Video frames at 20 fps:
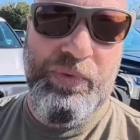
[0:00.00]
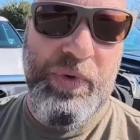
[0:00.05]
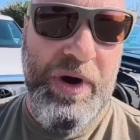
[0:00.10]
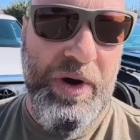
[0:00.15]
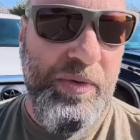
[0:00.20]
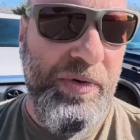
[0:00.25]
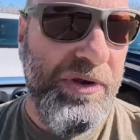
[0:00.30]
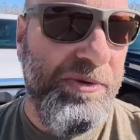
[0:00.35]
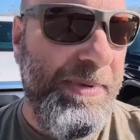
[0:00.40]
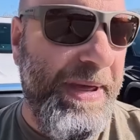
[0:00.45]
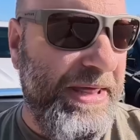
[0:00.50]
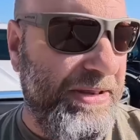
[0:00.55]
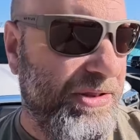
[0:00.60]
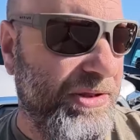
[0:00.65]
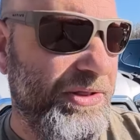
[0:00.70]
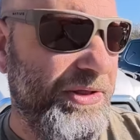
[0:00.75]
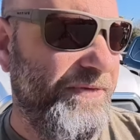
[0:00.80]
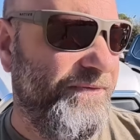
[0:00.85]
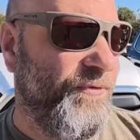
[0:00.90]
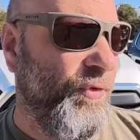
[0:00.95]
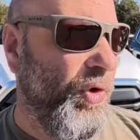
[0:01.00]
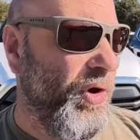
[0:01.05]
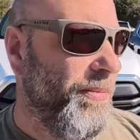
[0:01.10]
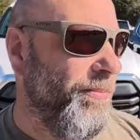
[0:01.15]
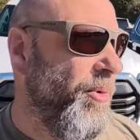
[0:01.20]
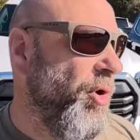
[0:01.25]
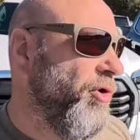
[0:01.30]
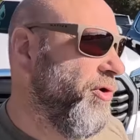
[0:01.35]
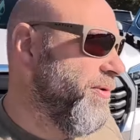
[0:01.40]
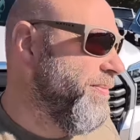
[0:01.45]
where it was basically 4
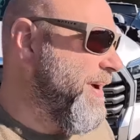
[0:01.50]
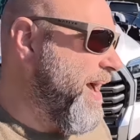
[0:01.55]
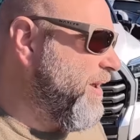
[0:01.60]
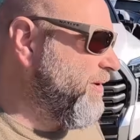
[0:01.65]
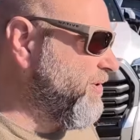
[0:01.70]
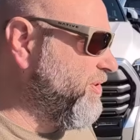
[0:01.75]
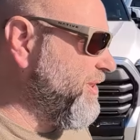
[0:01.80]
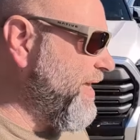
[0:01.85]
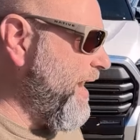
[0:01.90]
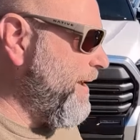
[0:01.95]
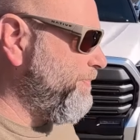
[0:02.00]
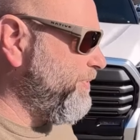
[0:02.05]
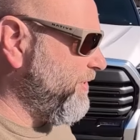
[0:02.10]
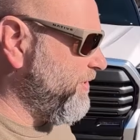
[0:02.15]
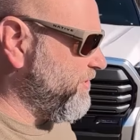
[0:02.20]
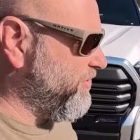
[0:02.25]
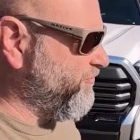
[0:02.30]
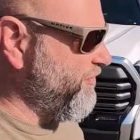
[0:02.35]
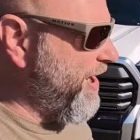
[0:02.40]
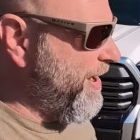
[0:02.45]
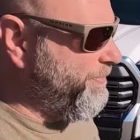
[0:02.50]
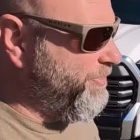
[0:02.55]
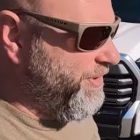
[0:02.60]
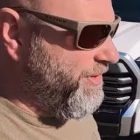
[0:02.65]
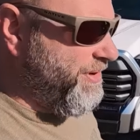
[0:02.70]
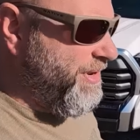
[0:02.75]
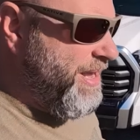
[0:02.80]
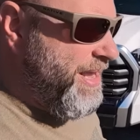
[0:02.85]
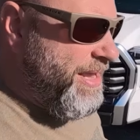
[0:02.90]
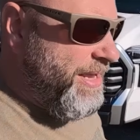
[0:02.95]
motor mounts, strap it, drop
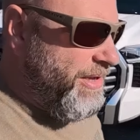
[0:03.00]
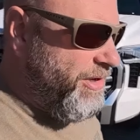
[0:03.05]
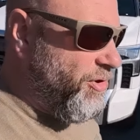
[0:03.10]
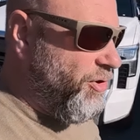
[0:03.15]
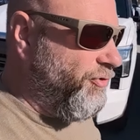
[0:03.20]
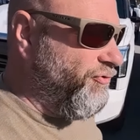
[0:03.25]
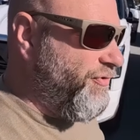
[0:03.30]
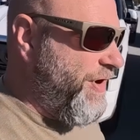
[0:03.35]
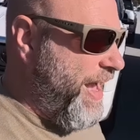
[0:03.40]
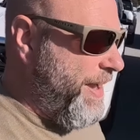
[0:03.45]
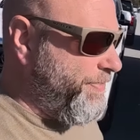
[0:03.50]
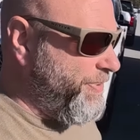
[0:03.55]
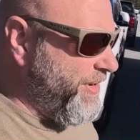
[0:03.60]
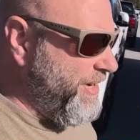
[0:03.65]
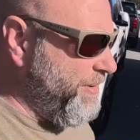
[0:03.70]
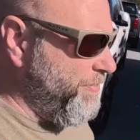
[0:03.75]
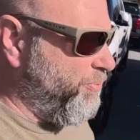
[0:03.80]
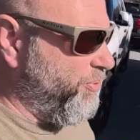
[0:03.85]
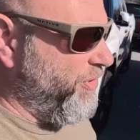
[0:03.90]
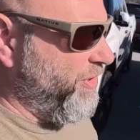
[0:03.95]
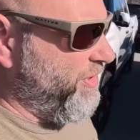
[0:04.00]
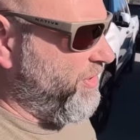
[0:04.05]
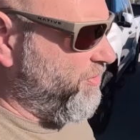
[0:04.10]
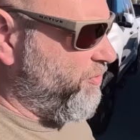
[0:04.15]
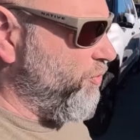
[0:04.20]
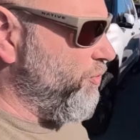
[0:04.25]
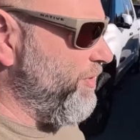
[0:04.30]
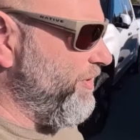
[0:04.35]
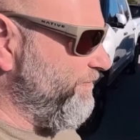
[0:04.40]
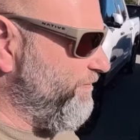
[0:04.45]
it in,
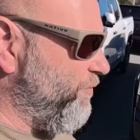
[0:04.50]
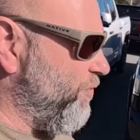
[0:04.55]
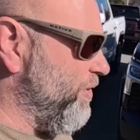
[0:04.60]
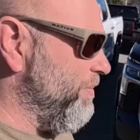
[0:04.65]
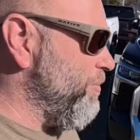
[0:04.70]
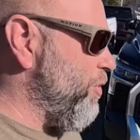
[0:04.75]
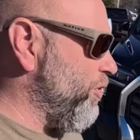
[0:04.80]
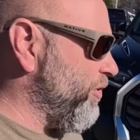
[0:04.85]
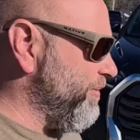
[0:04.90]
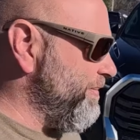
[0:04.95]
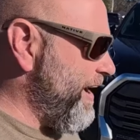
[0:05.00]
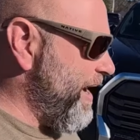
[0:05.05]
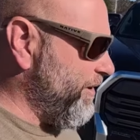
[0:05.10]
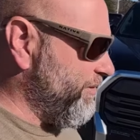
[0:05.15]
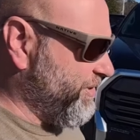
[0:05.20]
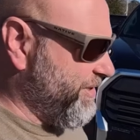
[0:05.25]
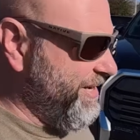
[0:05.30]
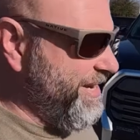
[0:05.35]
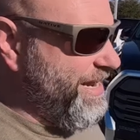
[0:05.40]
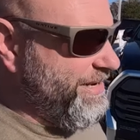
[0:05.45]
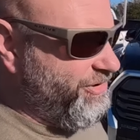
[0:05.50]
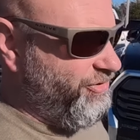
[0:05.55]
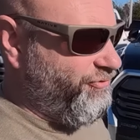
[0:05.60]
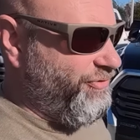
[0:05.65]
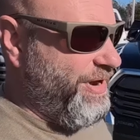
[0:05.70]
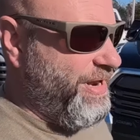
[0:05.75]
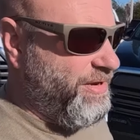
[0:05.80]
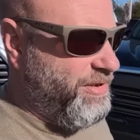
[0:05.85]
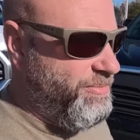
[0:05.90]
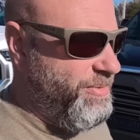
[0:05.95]
screw in 4 motor mounts, connect the
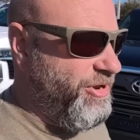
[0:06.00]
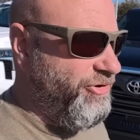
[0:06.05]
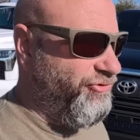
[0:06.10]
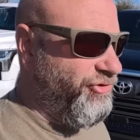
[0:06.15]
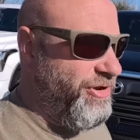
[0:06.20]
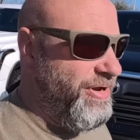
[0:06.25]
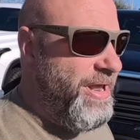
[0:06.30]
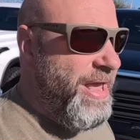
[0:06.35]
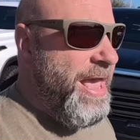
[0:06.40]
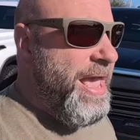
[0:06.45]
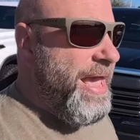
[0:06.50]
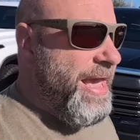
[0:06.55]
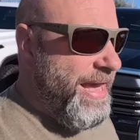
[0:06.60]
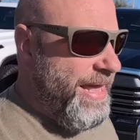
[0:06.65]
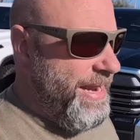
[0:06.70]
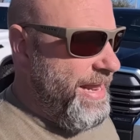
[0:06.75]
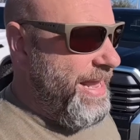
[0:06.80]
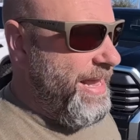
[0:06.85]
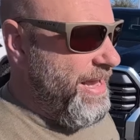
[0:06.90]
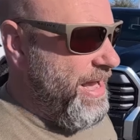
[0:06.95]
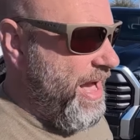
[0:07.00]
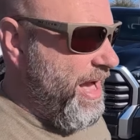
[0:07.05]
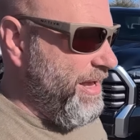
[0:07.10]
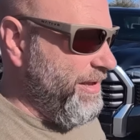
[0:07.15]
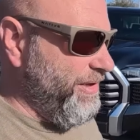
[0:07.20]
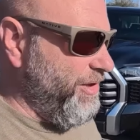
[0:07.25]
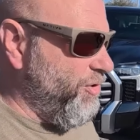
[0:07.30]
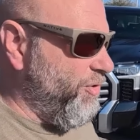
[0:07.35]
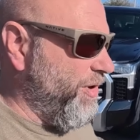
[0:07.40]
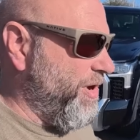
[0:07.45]
transmission, and
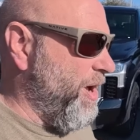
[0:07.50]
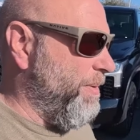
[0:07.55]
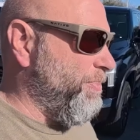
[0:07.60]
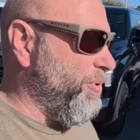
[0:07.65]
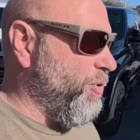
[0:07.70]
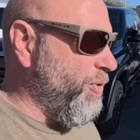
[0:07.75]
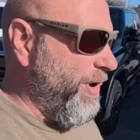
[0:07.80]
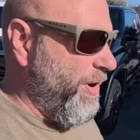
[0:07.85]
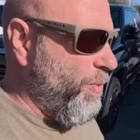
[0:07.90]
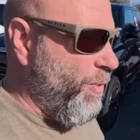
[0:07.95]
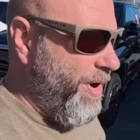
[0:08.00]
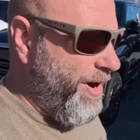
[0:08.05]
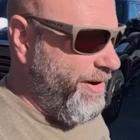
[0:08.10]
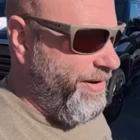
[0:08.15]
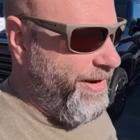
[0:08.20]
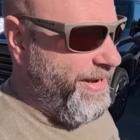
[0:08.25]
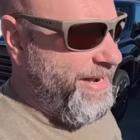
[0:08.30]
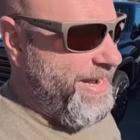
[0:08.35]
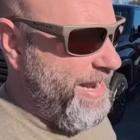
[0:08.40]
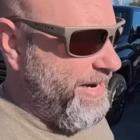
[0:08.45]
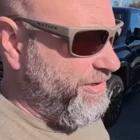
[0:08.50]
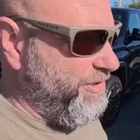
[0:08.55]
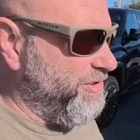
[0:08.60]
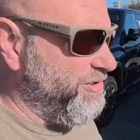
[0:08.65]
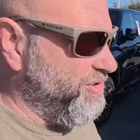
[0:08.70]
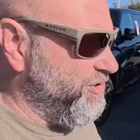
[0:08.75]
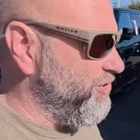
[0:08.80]
a couple quick wiring connectors,